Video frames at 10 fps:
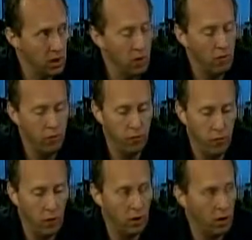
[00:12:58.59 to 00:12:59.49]

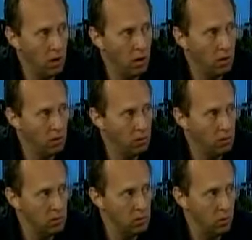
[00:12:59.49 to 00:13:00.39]
forego
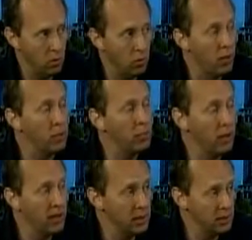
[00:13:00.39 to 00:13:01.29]
or
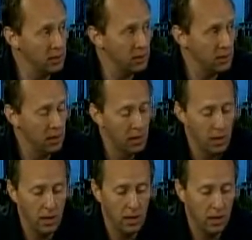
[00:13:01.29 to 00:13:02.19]
replace
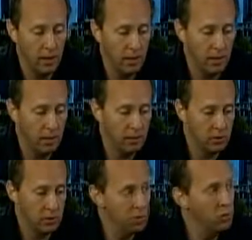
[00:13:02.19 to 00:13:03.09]

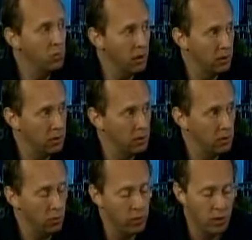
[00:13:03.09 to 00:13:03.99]
too much
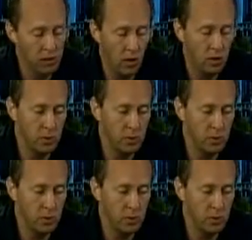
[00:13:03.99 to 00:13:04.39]
with technology.